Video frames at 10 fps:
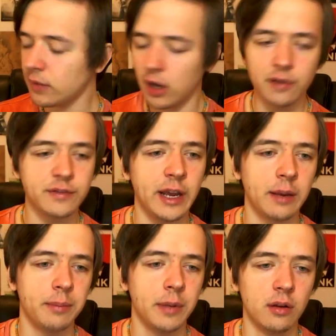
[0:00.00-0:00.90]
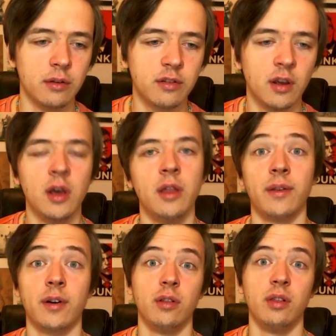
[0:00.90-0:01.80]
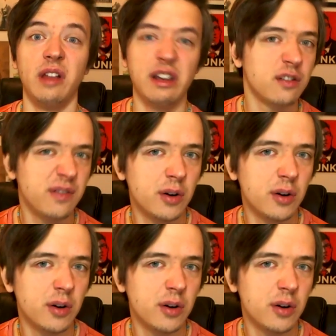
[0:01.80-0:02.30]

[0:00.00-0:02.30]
off-tank builds that are less